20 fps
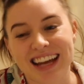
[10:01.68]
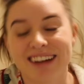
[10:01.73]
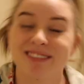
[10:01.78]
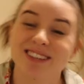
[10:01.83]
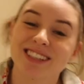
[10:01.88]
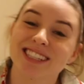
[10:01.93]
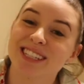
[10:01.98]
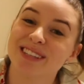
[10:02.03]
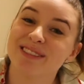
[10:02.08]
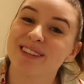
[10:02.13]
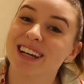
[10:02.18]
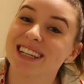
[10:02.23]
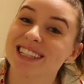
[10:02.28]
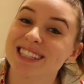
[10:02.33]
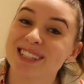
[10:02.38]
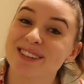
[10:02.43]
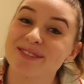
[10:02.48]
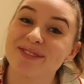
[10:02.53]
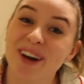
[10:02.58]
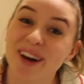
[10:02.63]
I will see you
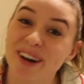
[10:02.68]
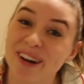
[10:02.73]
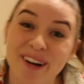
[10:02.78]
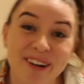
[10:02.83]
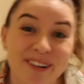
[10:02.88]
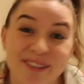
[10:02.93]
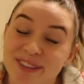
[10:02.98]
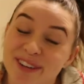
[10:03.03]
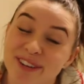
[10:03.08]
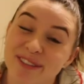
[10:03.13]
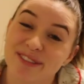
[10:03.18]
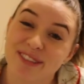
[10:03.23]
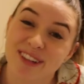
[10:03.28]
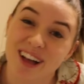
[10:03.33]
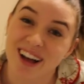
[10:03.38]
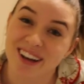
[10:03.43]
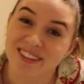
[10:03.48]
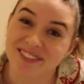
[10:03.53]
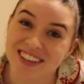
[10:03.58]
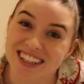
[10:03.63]
guys tomorrow for
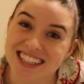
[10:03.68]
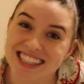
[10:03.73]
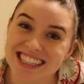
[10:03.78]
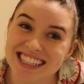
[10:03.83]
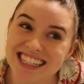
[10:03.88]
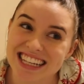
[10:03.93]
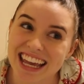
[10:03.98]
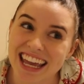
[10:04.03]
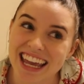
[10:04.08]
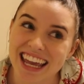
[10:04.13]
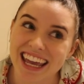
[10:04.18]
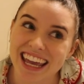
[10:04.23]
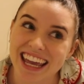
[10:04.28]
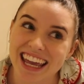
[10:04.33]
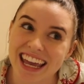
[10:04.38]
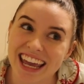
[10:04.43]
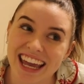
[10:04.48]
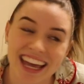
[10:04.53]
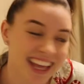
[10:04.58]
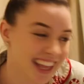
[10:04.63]
Vlogmas
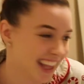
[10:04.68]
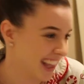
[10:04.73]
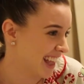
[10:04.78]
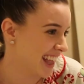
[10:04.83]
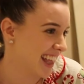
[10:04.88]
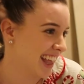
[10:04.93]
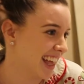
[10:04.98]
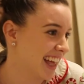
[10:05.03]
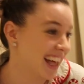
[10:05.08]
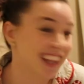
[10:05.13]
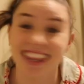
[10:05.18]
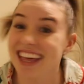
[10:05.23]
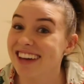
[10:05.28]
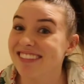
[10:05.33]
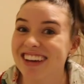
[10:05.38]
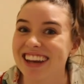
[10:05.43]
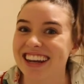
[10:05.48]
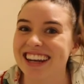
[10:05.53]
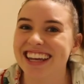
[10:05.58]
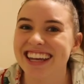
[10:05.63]
Day
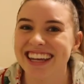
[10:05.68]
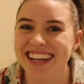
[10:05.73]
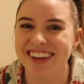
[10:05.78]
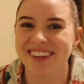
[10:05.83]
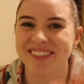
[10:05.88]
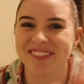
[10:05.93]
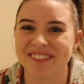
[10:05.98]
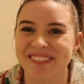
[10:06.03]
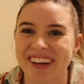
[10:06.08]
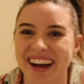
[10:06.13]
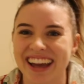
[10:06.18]
11.